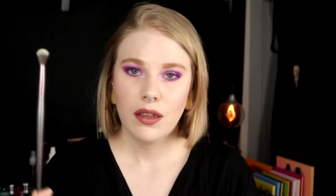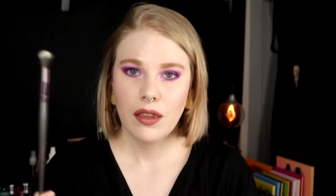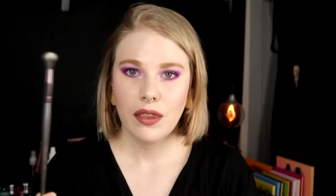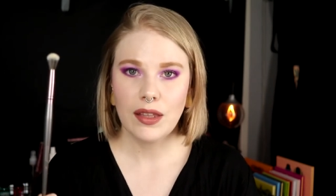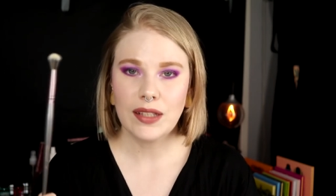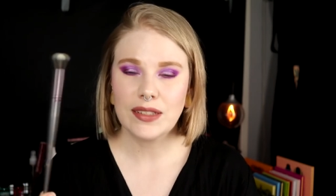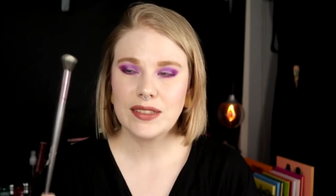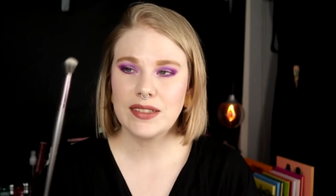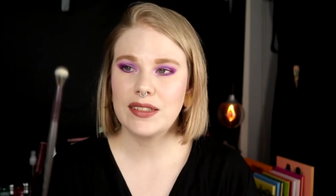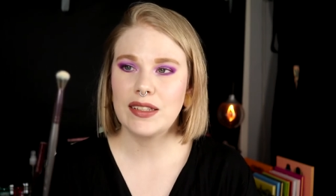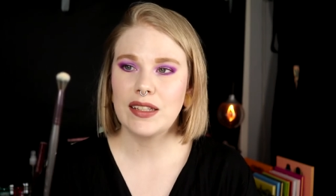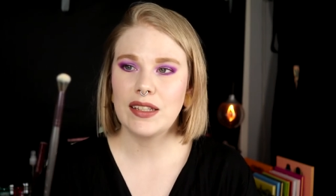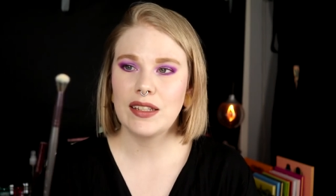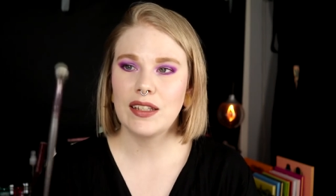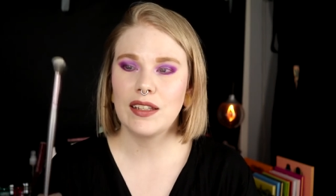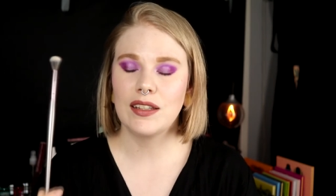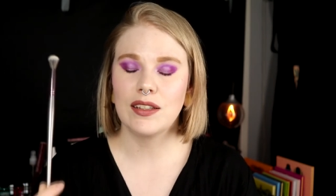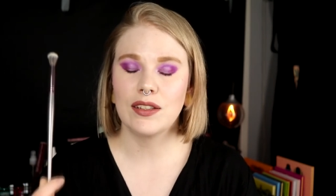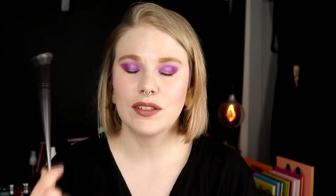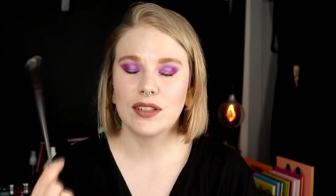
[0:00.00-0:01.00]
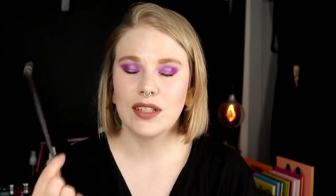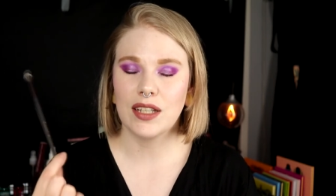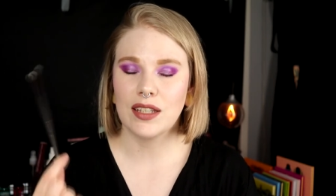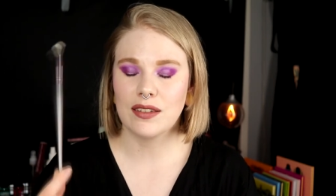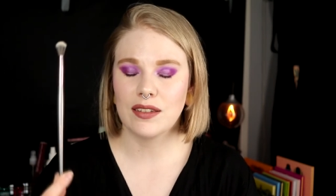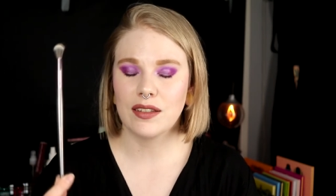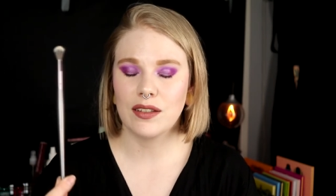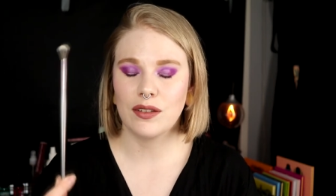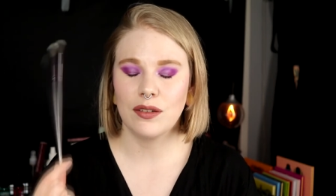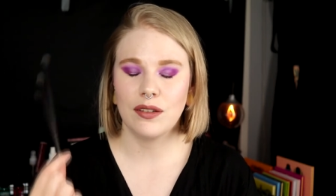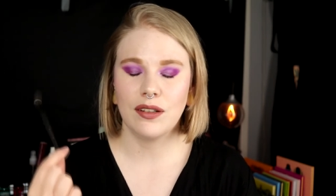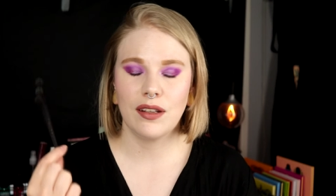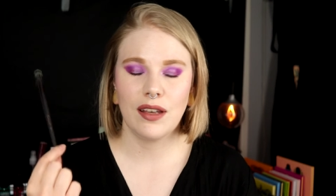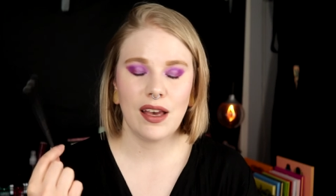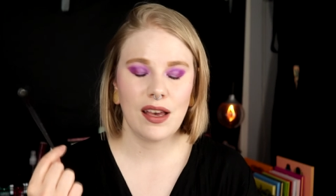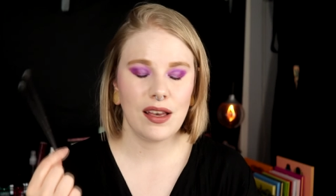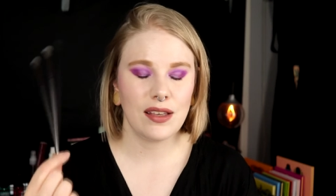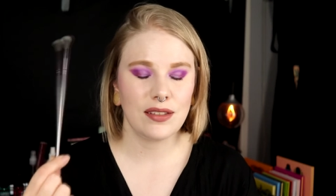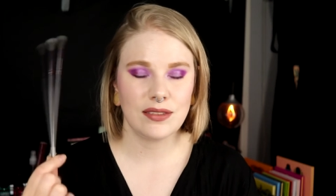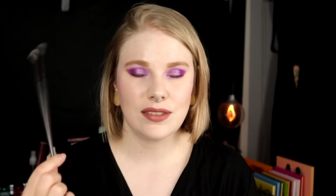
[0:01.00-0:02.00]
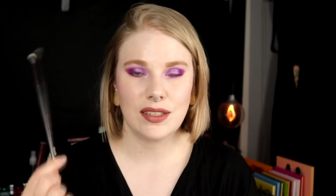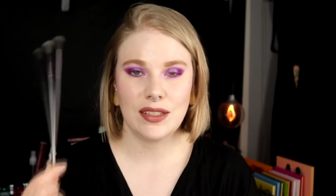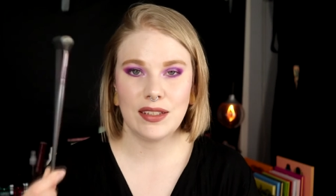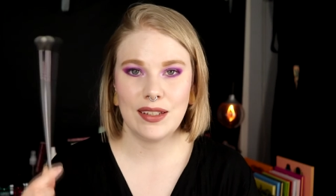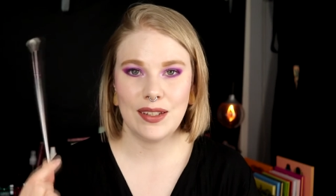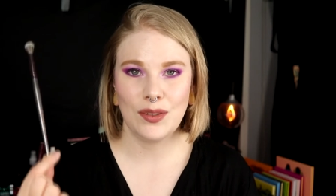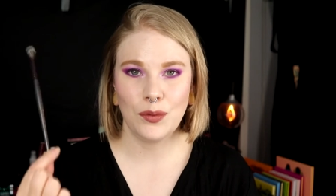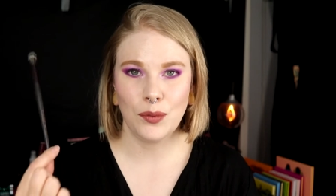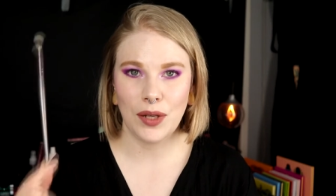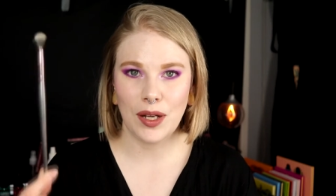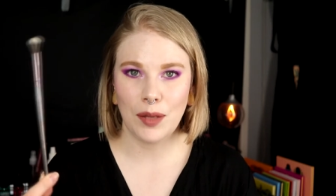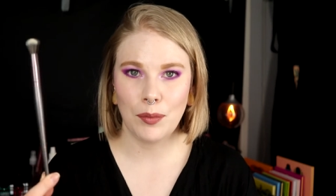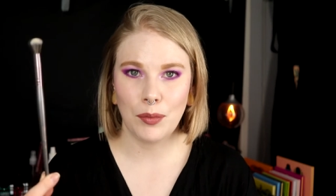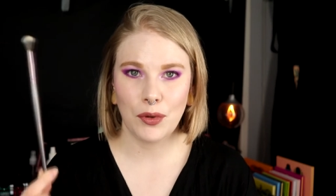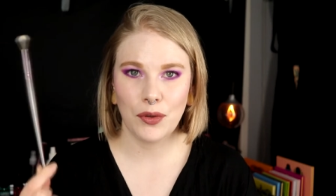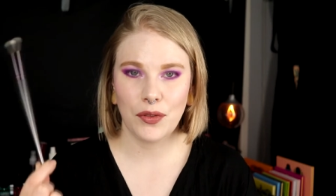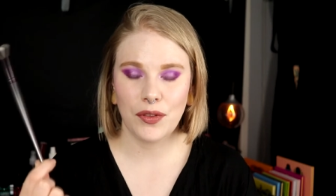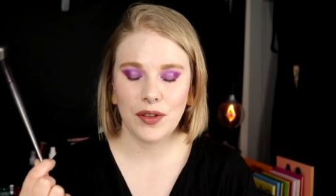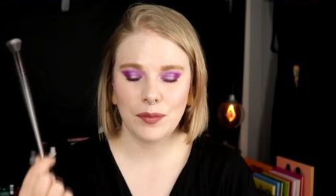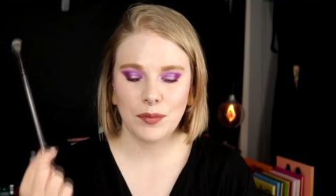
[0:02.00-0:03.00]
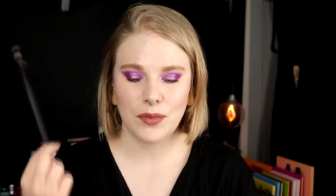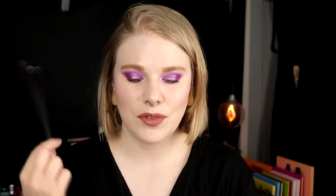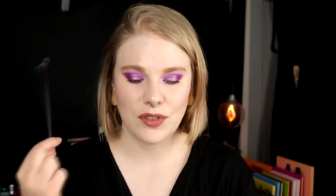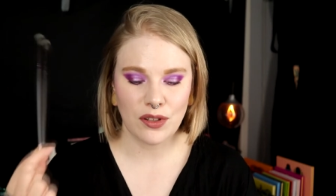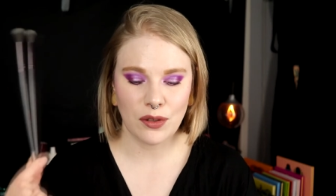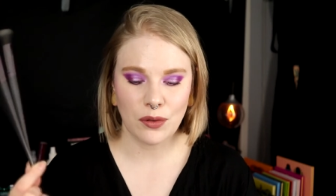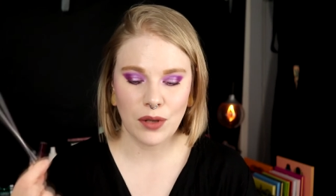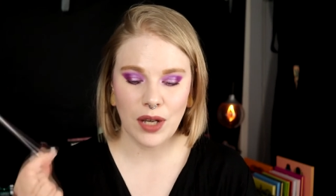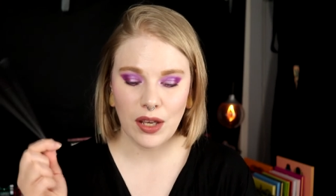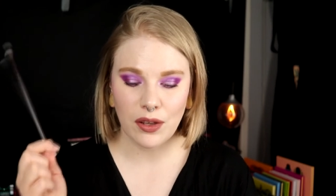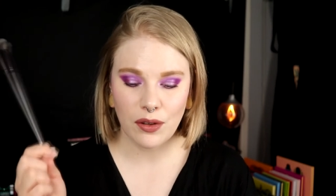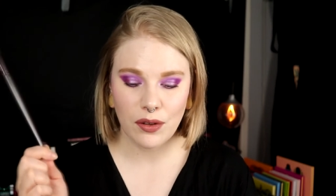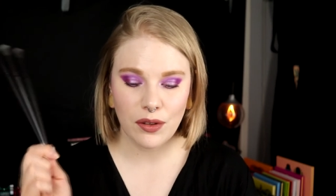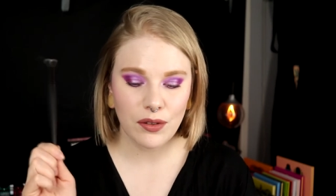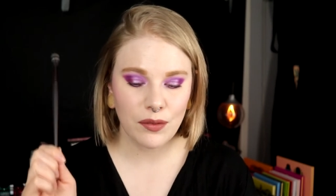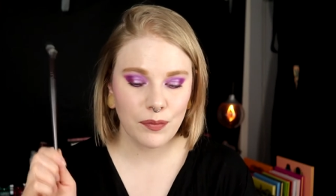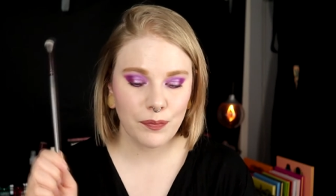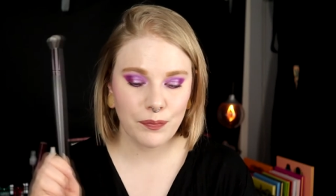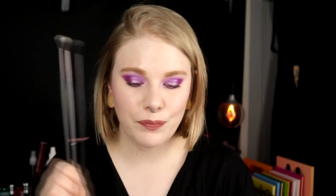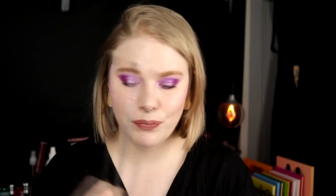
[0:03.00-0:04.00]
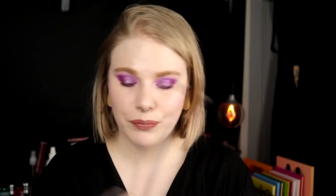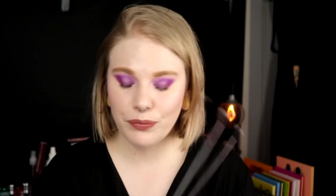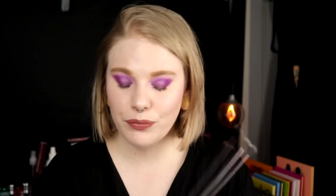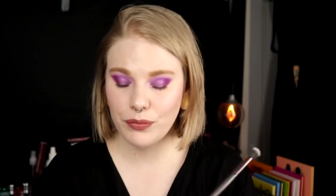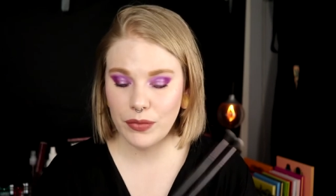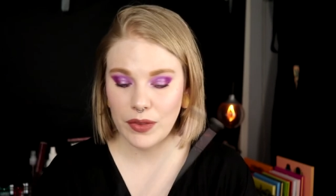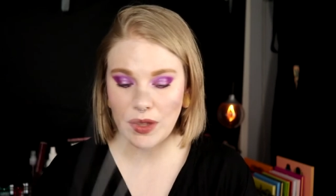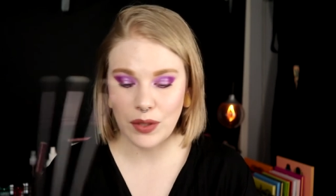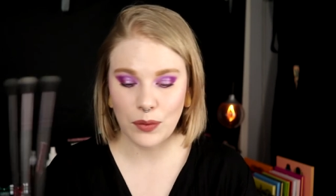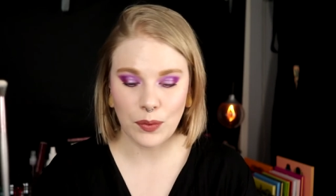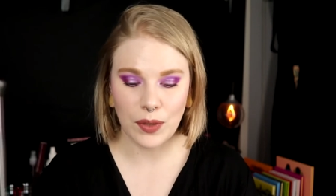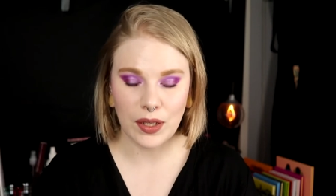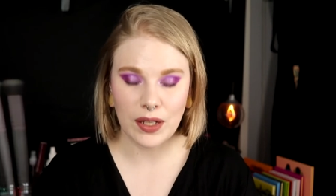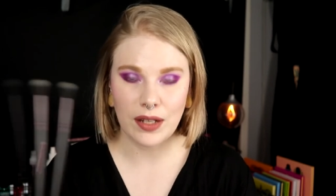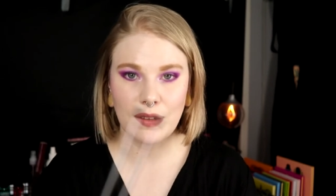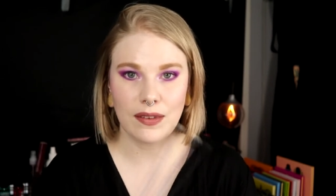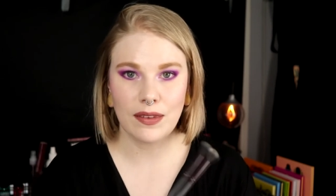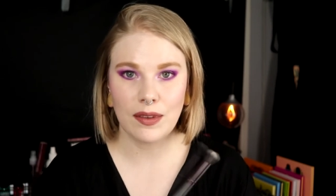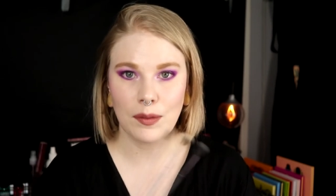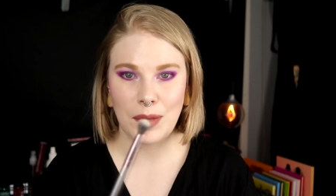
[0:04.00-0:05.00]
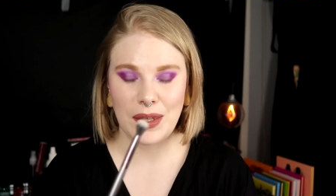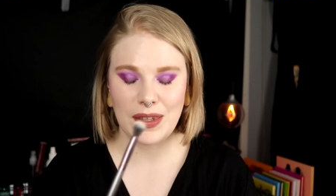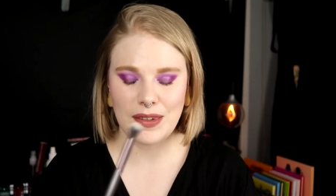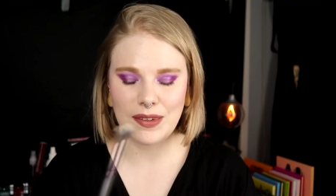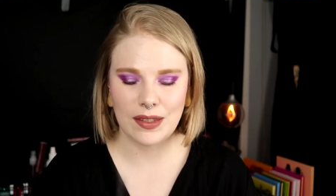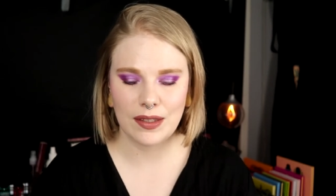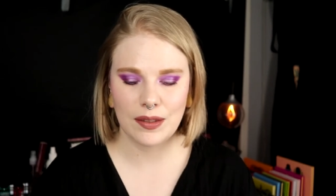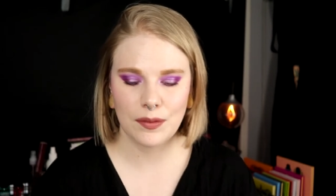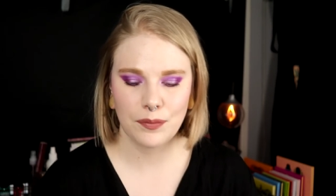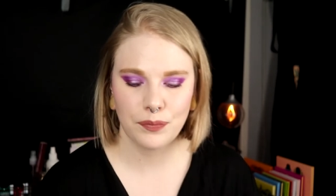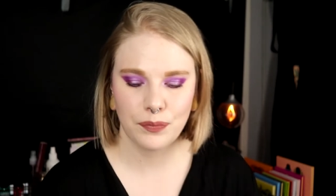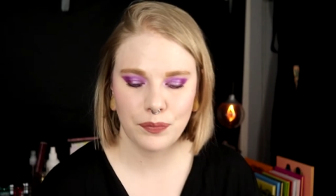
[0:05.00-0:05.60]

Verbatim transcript: They still look as good as they did when I bought them, so I, this one is amazing.